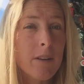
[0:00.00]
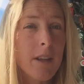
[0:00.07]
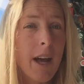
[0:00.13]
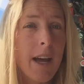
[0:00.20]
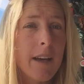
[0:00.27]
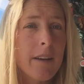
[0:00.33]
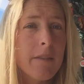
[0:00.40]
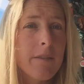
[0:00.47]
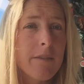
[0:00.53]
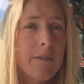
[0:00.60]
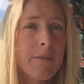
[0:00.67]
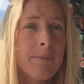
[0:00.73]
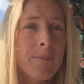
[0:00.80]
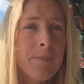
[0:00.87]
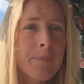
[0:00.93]
life
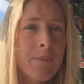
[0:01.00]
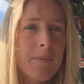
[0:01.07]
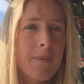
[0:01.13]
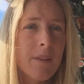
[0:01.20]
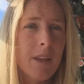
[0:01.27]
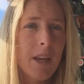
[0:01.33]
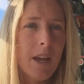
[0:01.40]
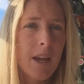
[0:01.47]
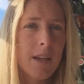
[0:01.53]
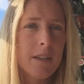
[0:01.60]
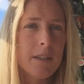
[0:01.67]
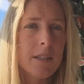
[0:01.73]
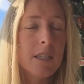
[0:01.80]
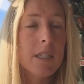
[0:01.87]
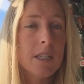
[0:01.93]

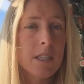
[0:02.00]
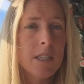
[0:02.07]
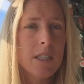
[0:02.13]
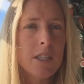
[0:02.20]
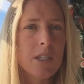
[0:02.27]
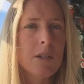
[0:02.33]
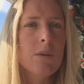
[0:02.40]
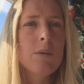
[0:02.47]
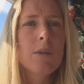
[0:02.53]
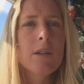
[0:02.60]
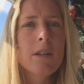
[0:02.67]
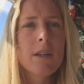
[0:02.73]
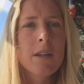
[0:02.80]
and continued